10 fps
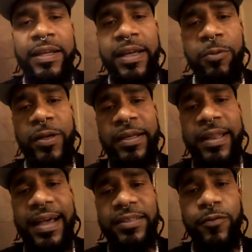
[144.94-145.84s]
they would
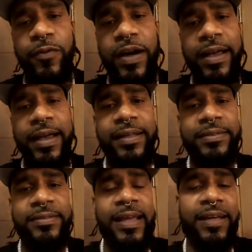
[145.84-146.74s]
classify
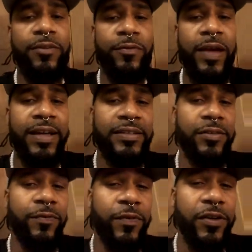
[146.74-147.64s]
as
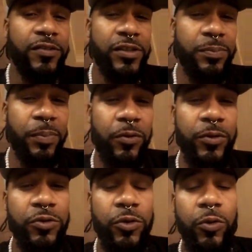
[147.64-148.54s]
the first
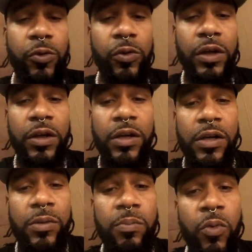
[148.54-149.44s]
spiritual
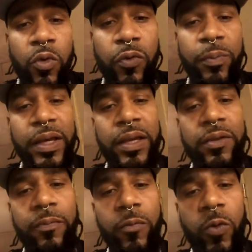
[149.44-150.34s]
movement,
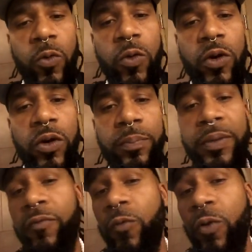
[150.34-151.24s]
or
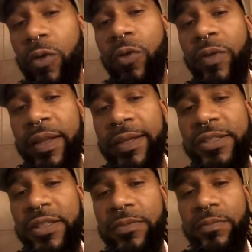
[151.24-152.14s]
before
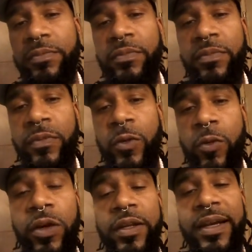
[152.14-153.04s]
religion,
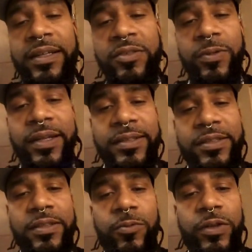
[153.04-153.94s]
organized
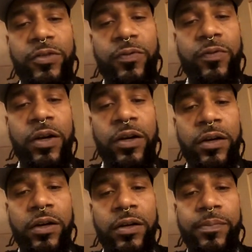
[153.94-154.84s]
religion was
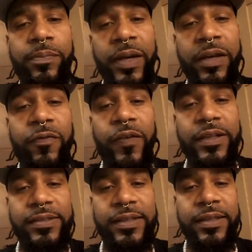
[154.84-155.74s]

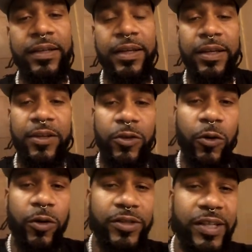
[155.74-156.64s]
manifested. You
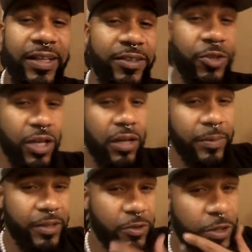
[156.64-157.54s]
always had the
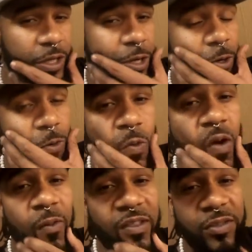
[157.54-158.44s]
shamans who
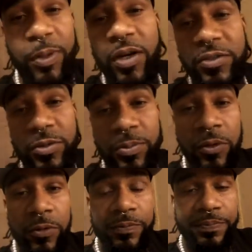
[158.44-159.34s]
were responsible